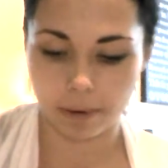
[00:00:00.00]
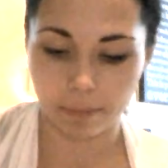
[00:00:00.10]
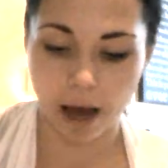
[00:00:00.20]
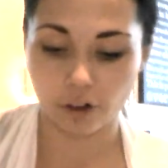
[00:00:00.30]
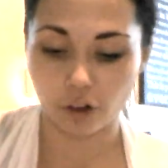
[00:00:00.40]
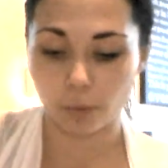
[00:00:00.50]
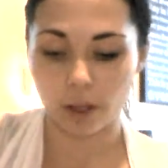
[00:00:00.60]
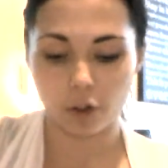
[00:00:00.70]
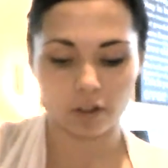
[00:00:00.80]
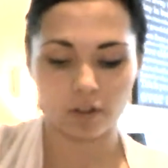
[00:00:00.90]
But I just
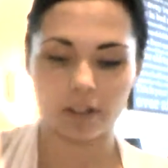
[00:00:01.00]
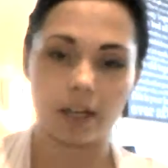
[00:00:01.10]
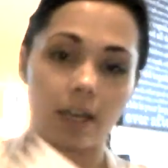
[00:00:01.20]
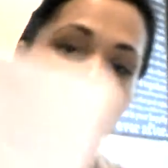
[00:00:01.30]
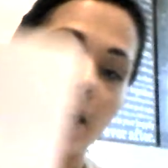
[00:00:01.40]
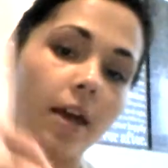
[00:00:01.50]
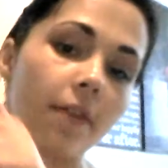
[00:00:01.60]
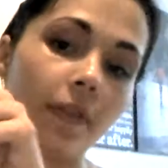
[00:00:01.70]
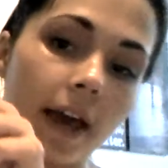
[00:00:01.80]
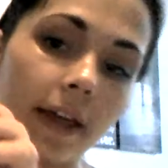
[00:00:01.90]
want you to see
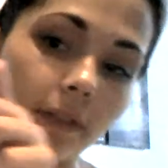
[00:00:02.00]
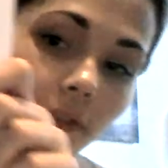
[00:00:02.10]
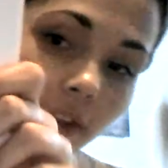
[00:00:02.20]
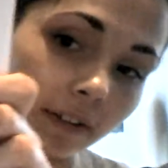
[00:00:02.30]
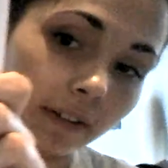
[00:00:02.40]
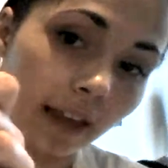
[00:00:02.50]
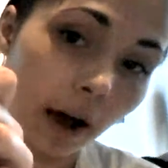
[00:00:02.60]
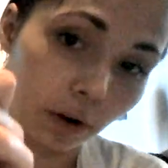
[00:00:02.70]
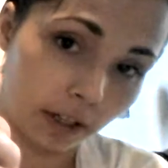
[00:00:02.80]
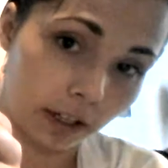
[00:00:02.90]
that this is how
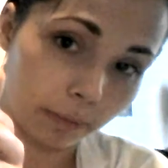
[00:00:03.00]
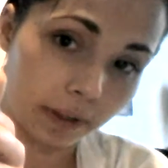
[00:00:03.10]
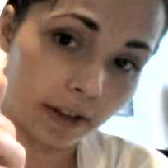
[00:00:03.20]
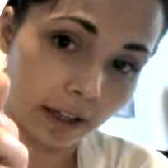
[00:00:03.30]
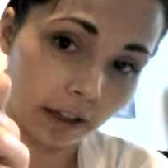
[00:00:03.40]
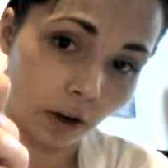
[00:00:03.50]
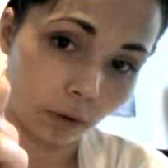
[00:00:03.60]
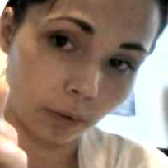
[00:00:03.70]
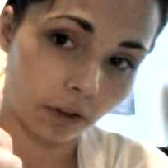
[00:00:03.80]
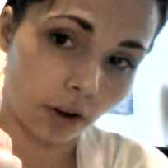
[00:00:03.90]
you need to be taking notes
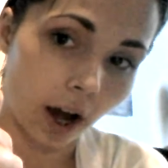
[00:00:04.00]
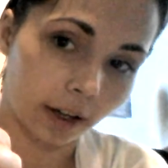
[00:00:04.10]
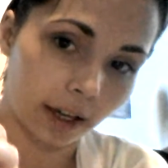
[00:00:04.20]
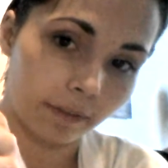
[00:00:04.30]
when they're talking.